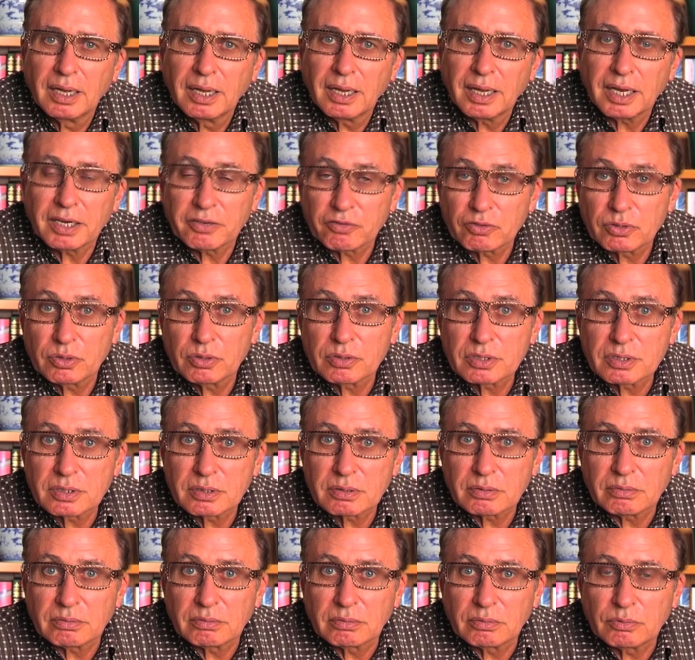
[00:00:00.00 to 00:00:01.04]
And of
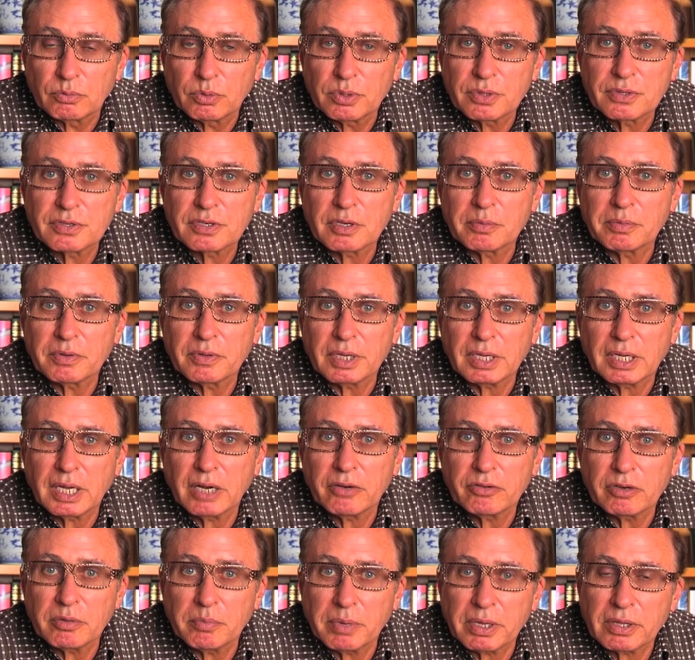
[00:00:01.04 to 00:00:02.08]
course, with some of the
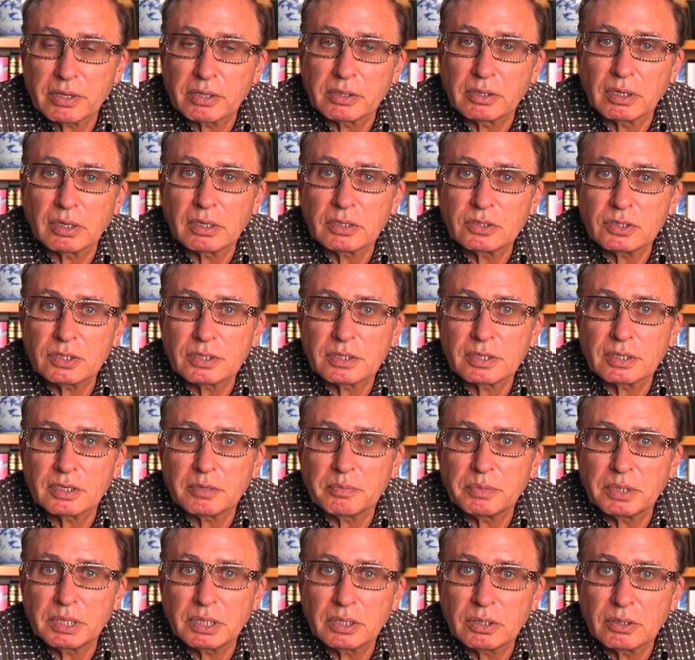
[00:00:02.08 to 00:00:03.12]
current methodologies that are
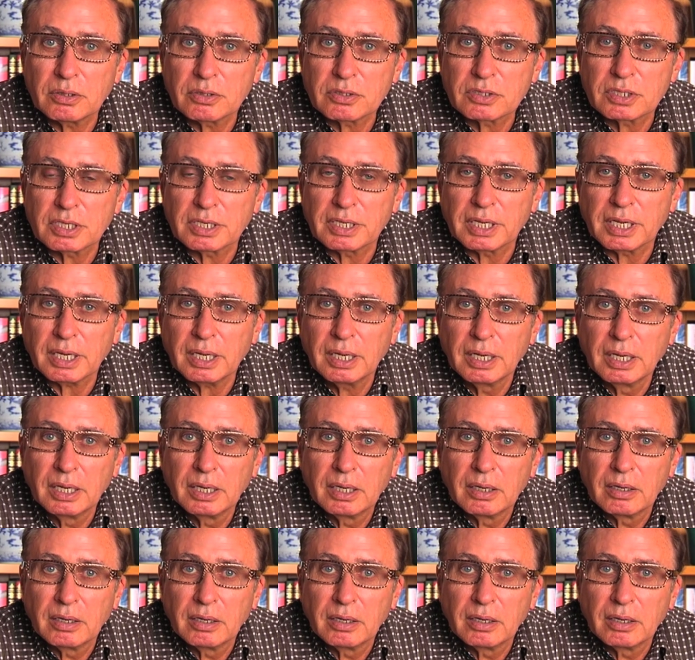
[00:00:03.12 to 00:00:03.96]
being used today,